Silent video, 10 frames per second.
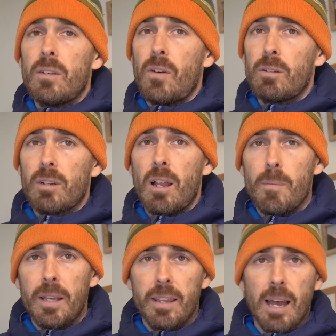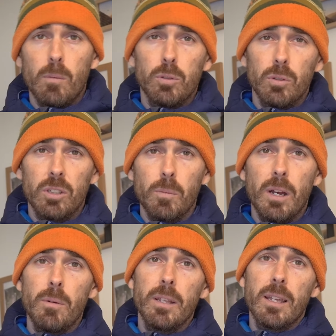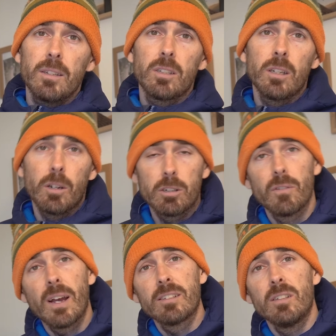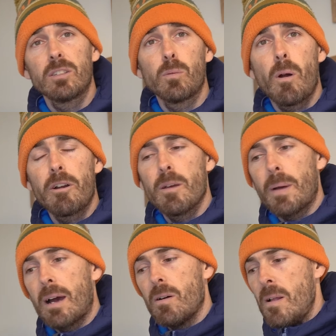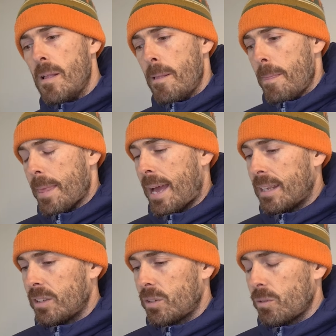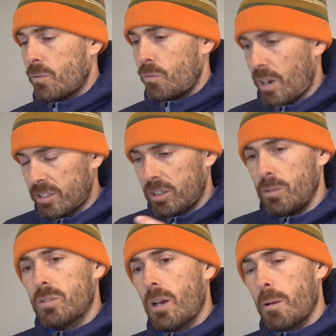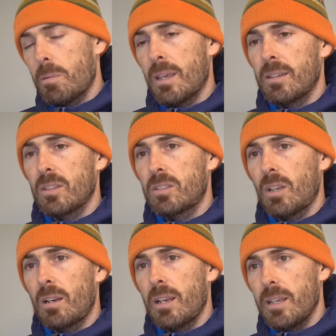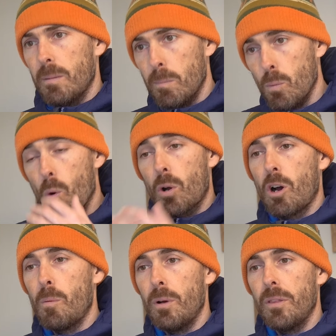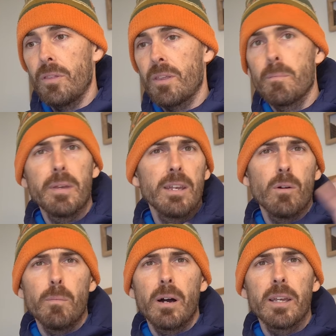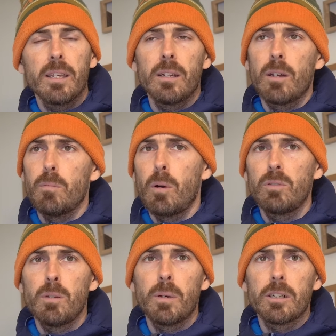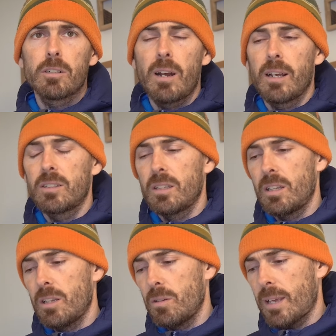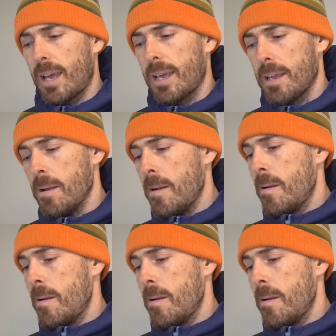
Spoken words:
if I was climbing in the Alps or somewhere where there's crevasses to worry about and rescue type things are suddenly more common than me on my multi-pitch crags in the UK.